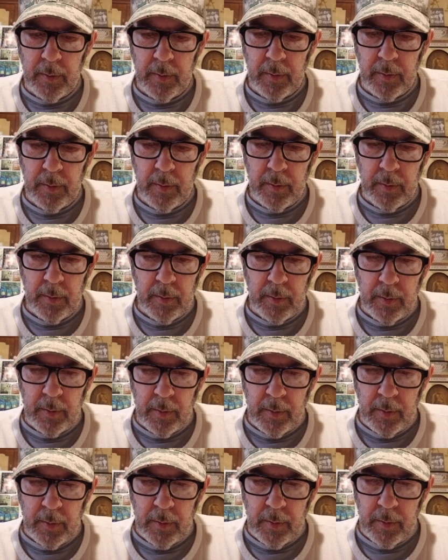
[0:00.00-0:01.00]

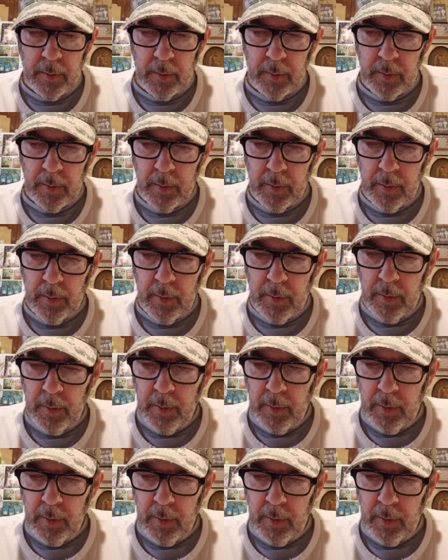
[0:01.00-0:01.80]
[no speech]